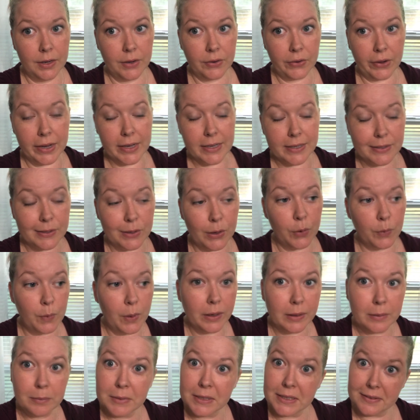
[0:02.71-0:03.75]
Okay, so
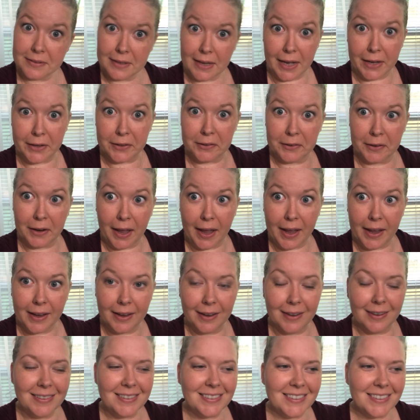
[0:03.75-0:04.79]
welcome to Saturday.